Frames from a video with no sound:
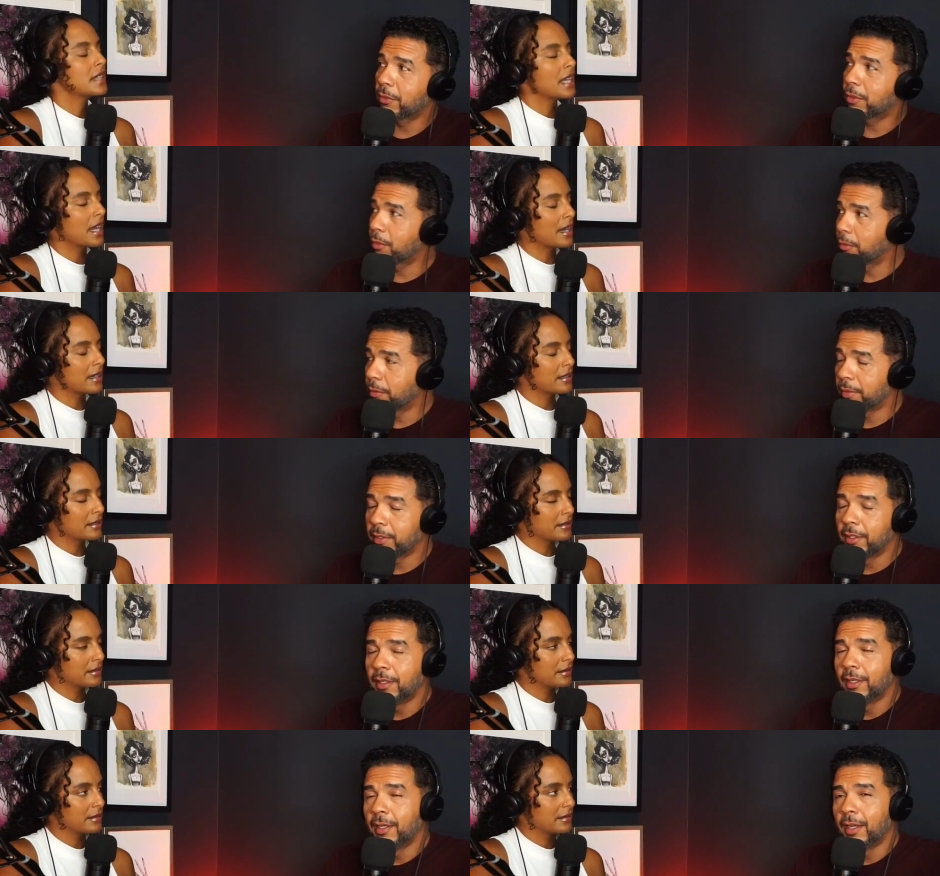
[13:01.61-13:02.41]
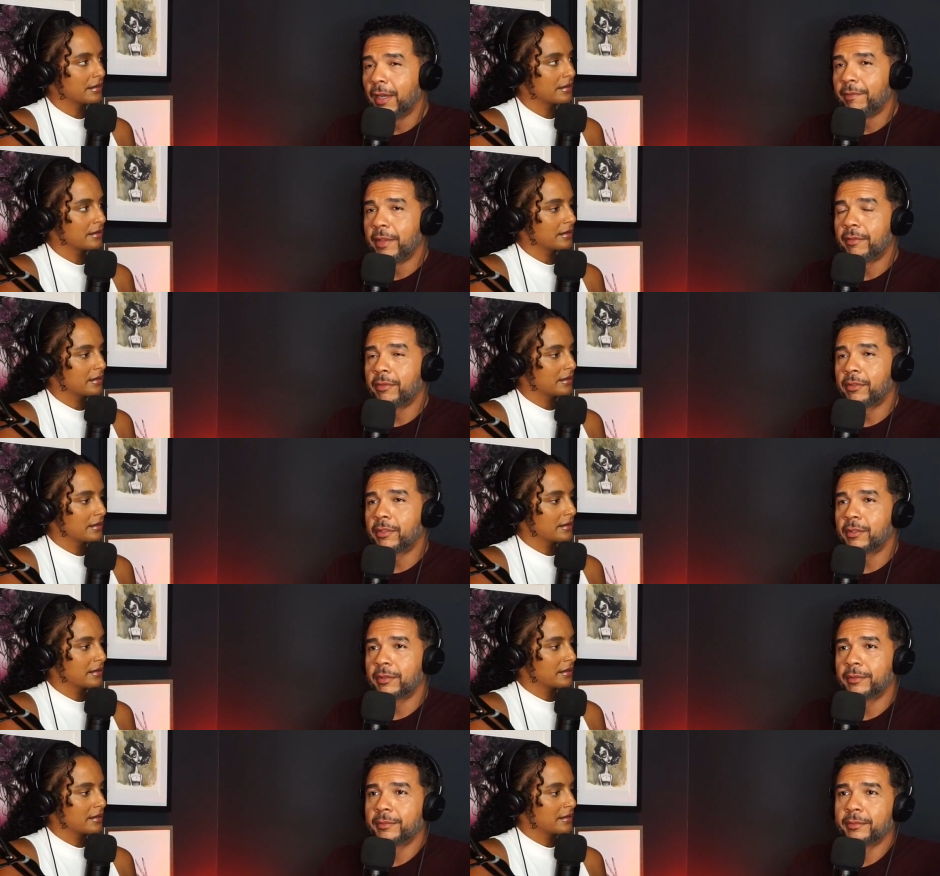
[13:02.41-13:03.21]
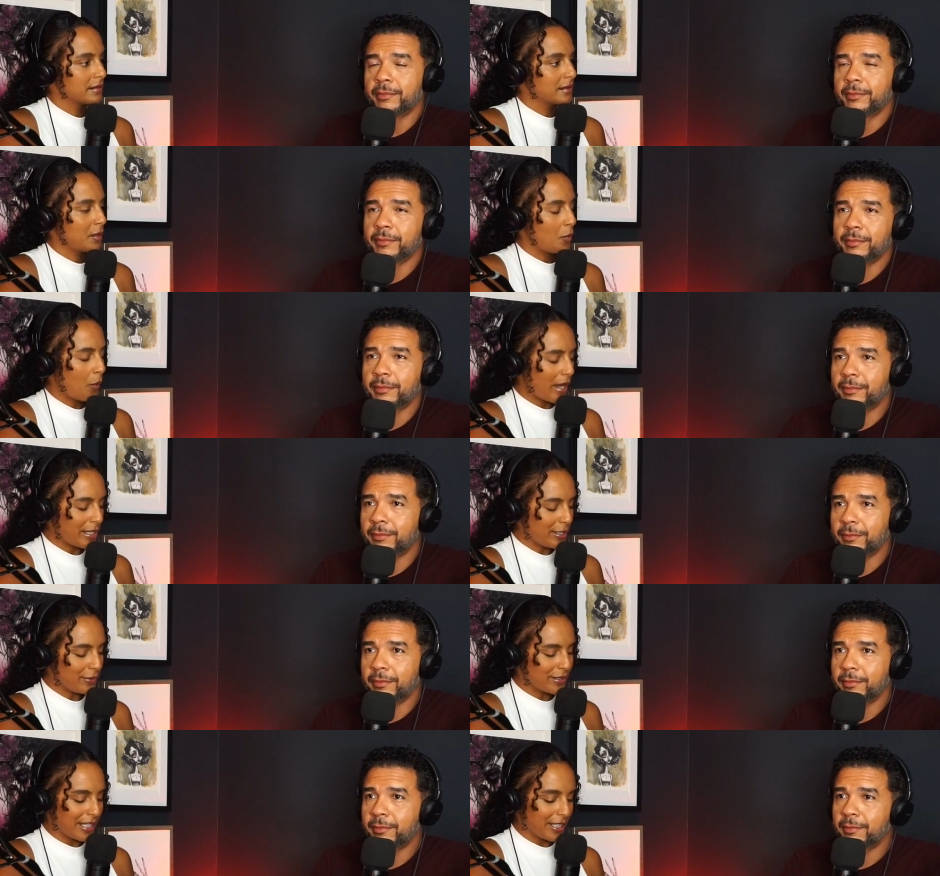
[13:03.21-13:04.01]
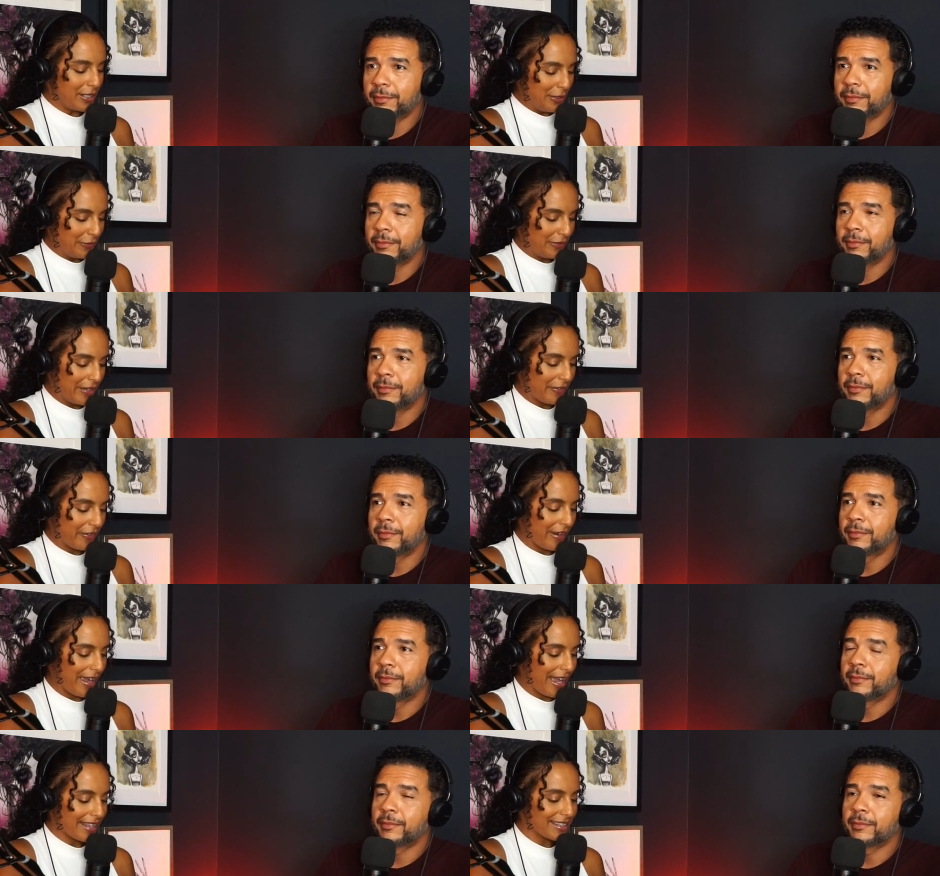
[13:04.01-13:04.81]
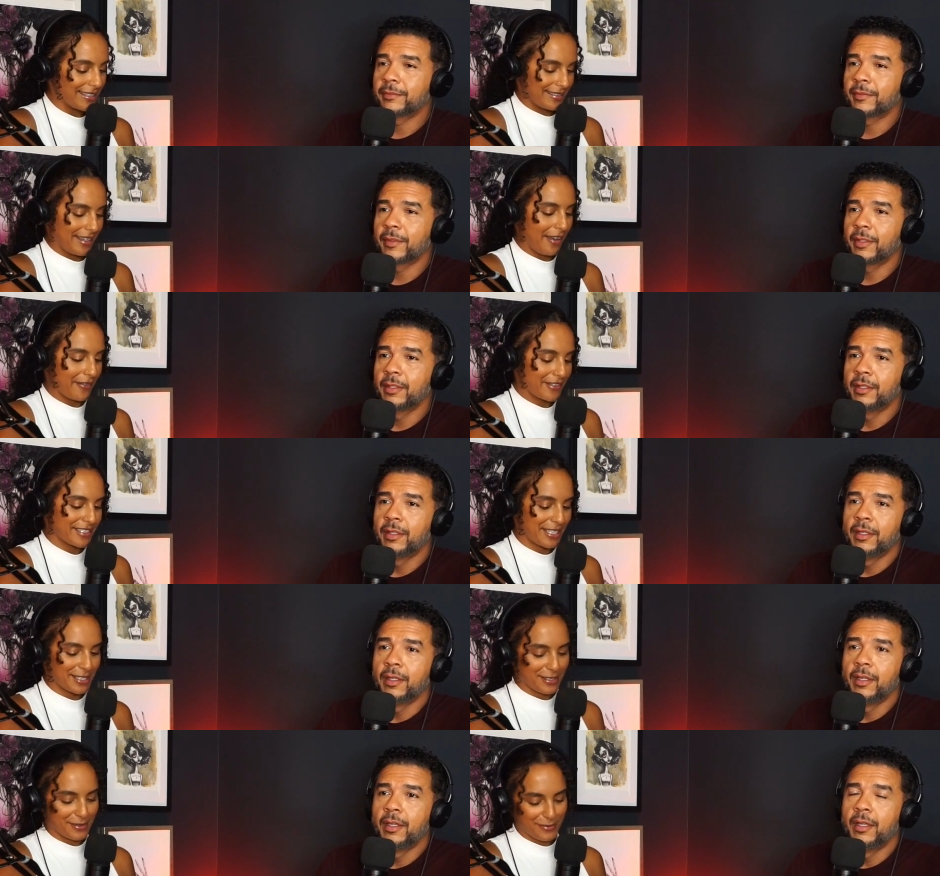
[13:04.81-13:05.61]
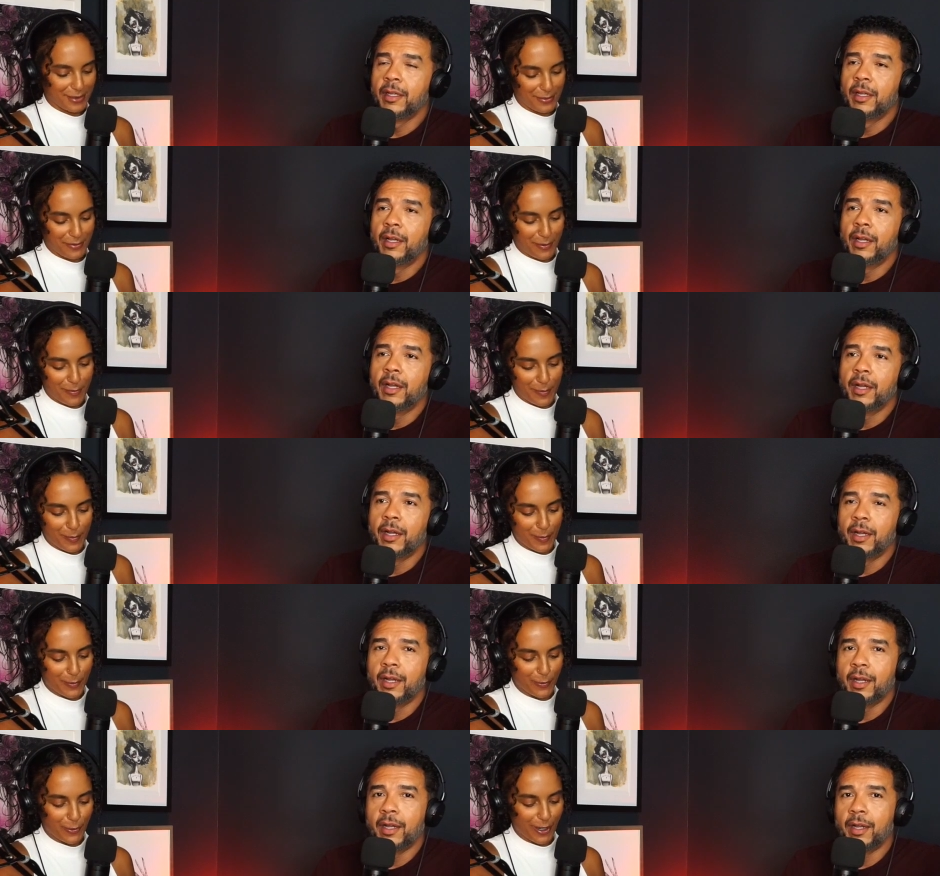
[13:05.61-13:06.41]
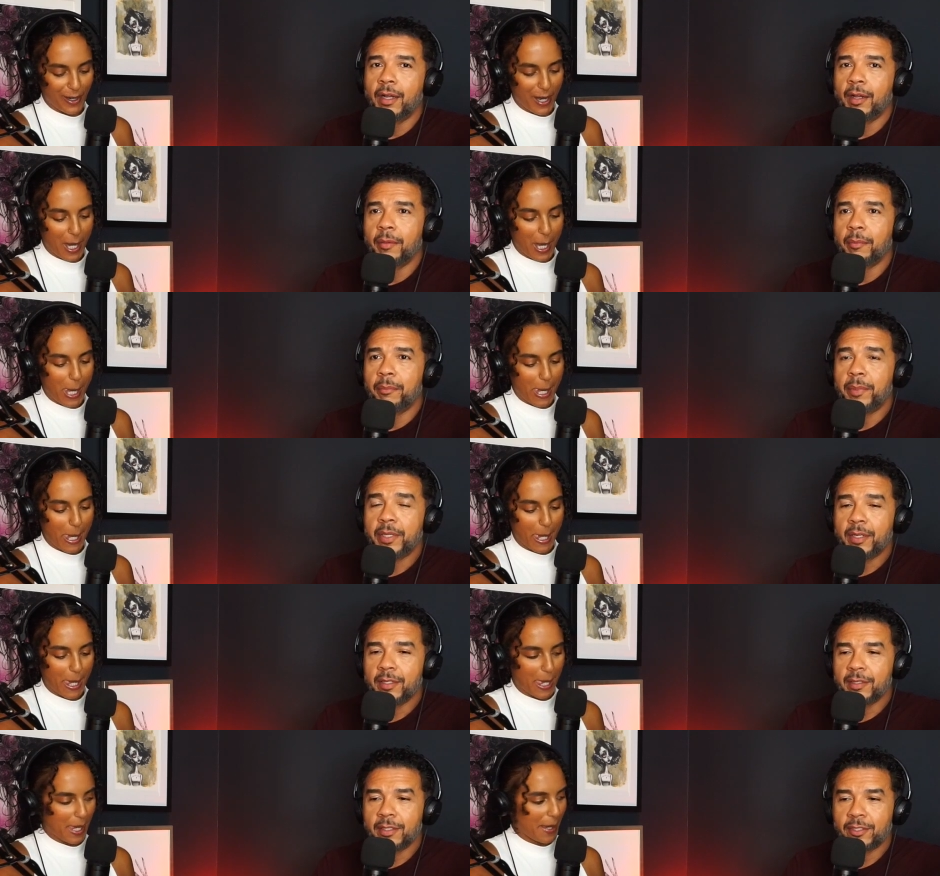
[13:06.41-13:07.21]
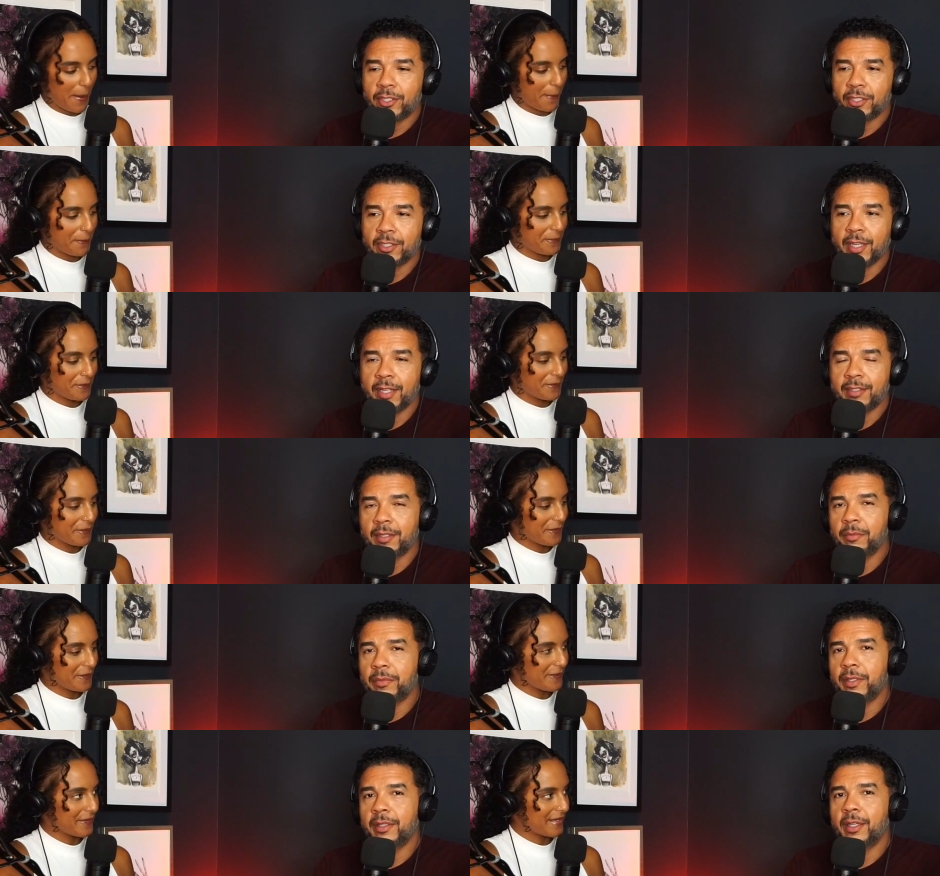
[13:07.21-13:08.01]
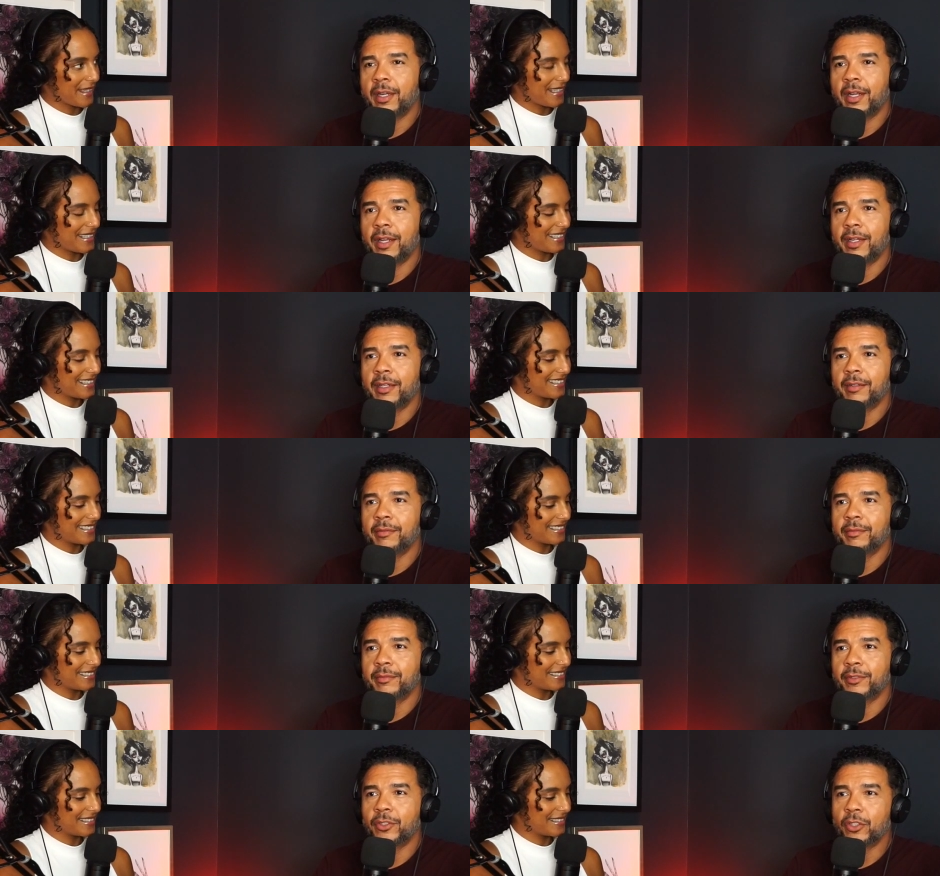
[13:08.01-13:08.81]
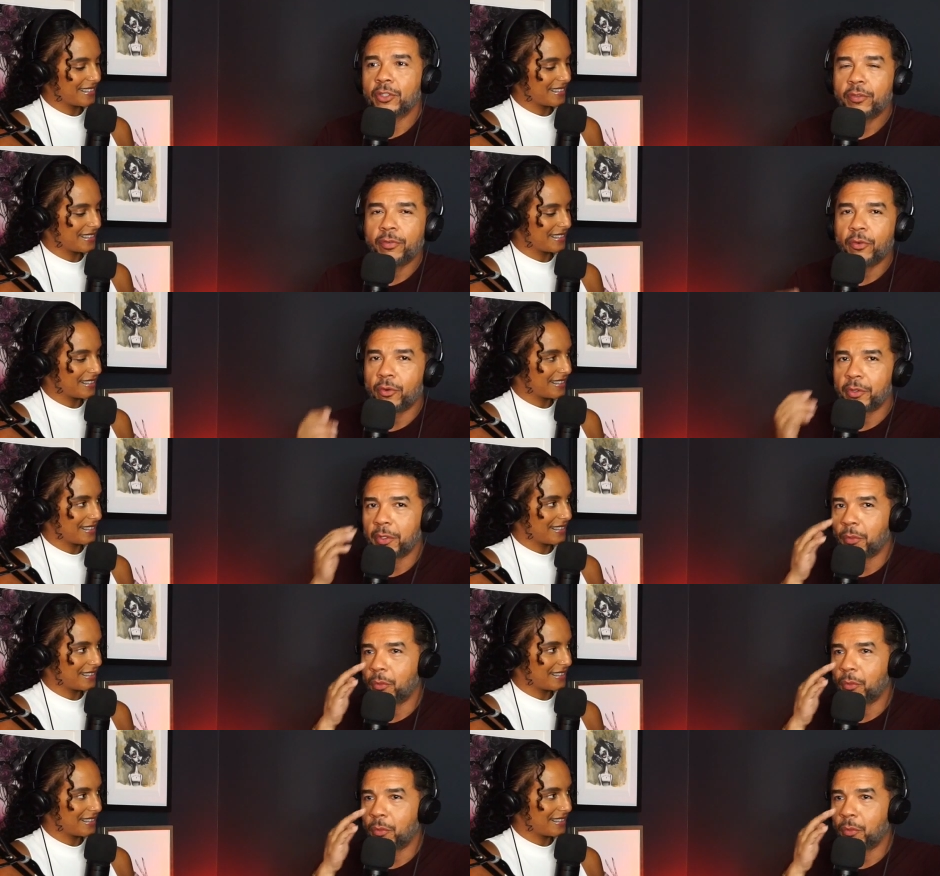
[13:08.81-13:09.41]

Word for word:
Speaker 1: with yeah. a woman. I've never
Speaker 2: Why do you think you've never had this conversation with a woman before?
Speaker 1: Because it's just not something that I look for in a